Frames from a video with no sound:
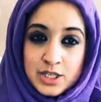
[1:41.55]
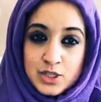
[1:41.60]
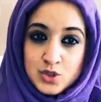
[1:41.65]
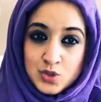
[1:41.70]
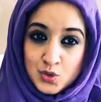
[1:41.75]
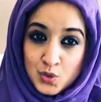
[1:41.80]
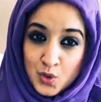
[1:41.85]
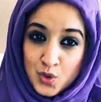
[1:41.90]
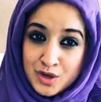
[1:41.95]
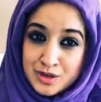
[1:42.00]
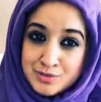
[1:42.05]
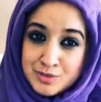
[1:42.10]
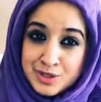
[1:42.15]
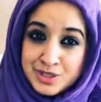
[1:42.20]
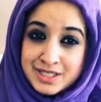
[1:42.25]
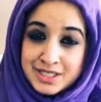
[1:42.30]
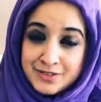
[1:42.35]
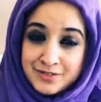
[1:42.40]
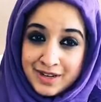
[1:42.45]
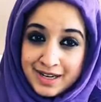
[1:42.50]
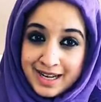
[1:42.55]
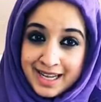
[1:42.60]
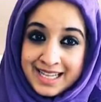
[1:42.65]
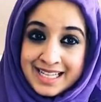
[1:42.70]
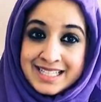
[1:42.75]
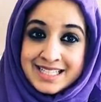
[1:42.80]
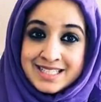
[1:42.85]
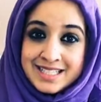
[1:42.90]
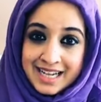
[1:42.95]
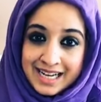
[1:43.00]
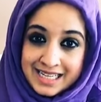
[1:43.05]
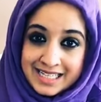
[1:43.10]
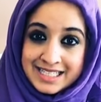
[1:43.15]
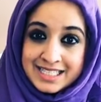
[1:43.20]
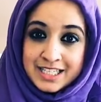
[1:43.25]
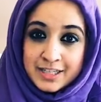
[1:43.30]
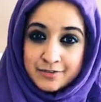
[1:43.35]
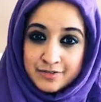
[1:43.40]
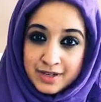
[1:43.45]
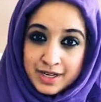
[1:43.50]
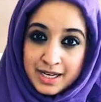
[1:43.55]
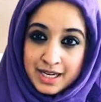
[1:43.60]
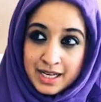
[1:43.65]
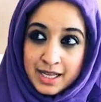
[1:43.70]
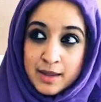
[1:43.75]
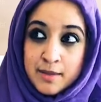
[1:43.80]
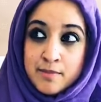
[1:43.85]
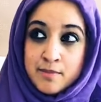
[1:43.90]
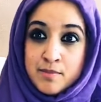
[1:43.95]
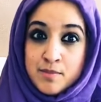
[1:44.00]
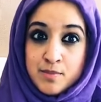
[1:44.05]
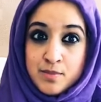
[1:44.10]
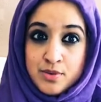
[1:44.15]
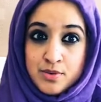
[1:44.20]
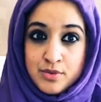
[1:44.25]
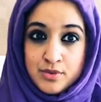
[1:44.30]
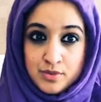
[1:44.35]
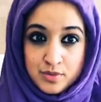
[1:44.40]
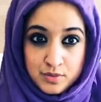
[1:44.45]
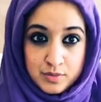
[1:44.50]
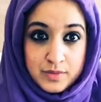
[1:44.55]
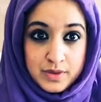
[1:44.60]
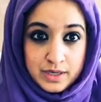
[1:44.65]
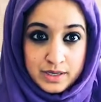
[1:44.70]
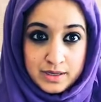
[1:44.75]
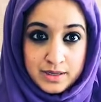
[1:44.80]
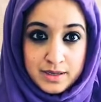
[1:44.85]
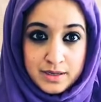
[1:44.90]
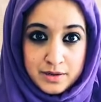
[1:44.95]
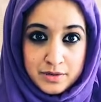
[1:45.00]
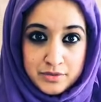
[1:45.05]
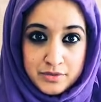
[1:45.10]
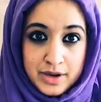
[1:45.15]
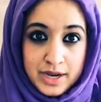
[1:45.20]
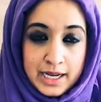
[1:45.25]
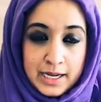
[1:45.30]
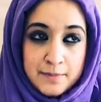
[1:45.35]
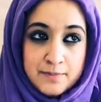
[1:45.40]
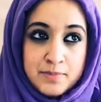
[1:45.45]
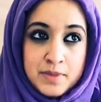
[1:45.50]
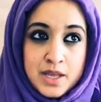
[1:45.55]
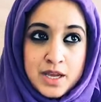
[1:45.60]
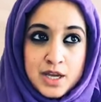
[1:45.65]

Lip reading: So almost, if you like, scientifically proven, right?